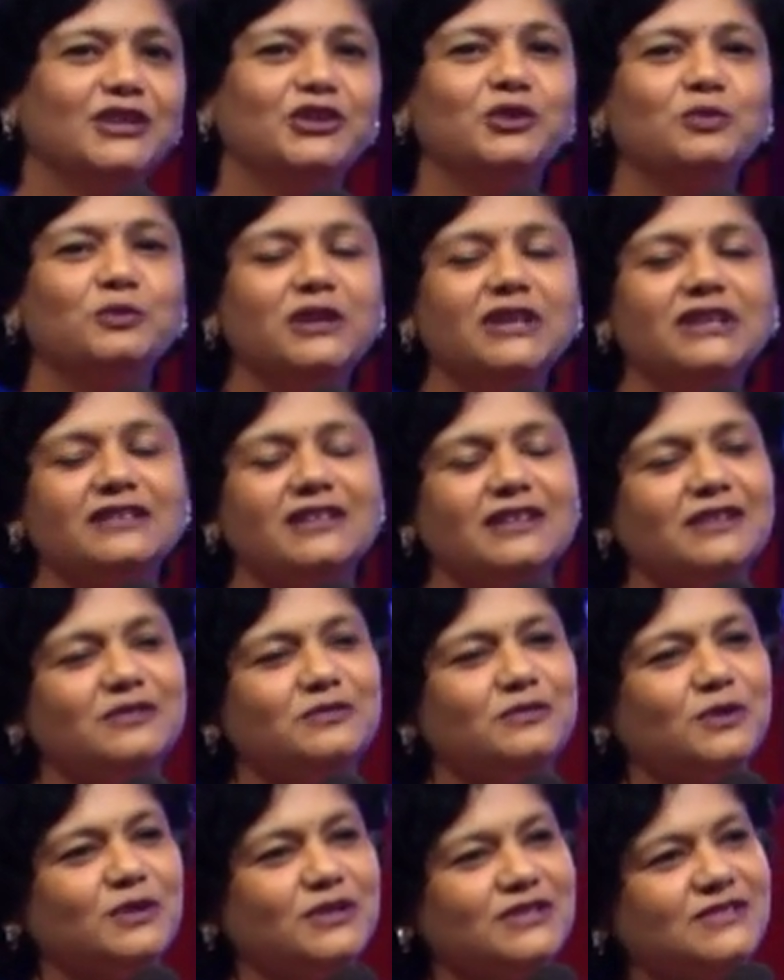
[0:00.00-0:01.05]
The only
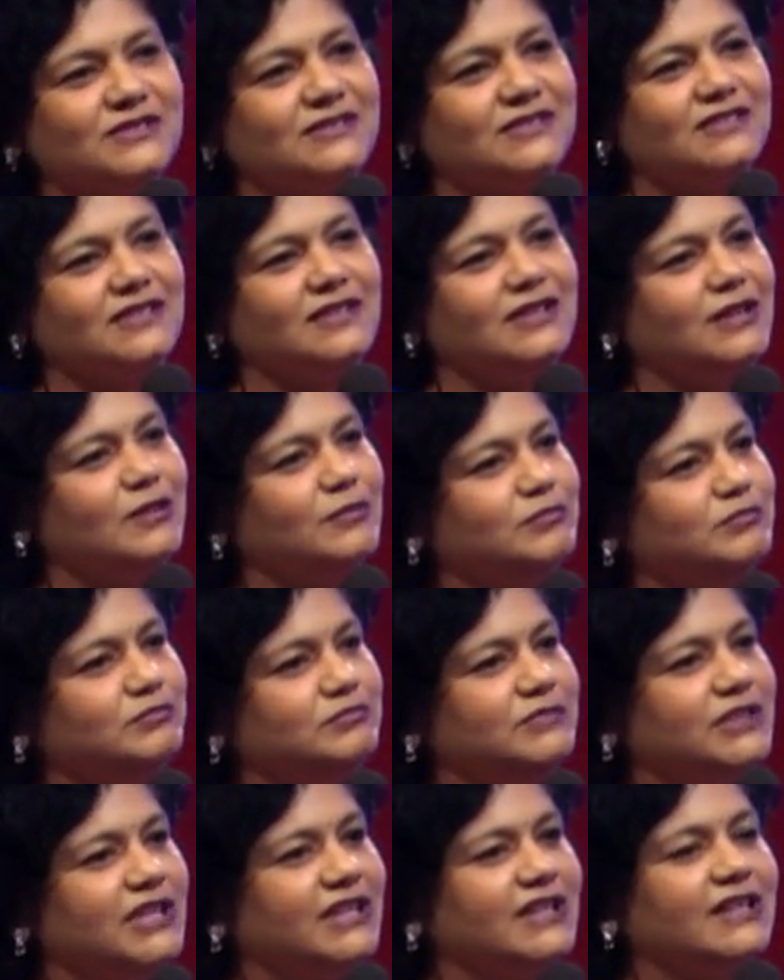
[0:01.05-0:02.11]
thing was
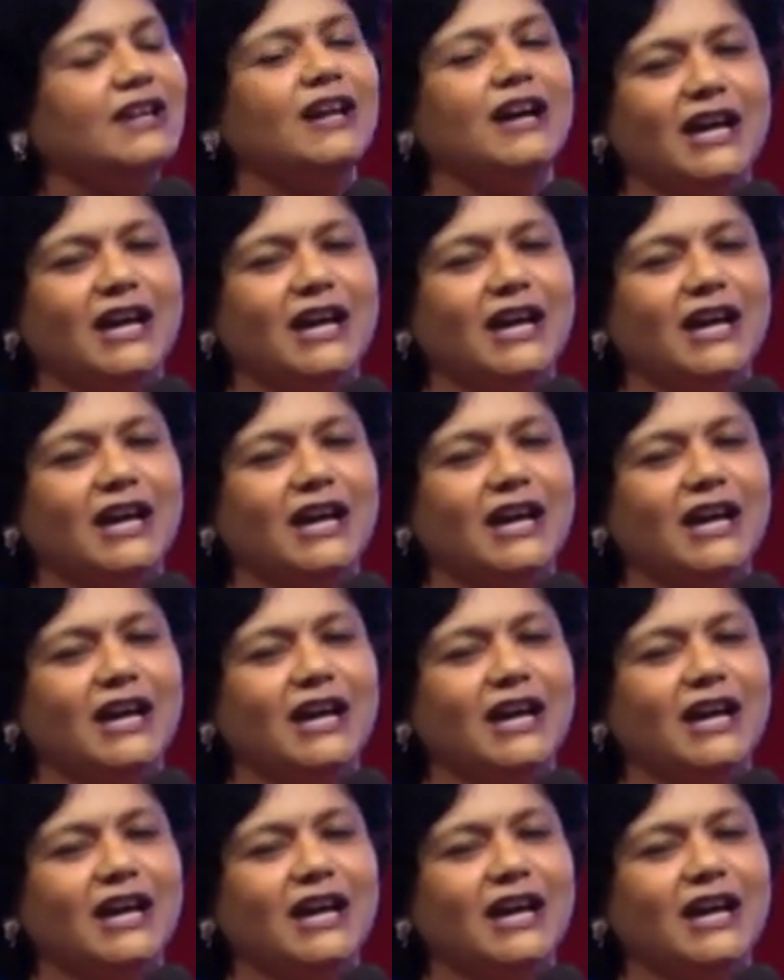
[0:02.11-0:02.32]
that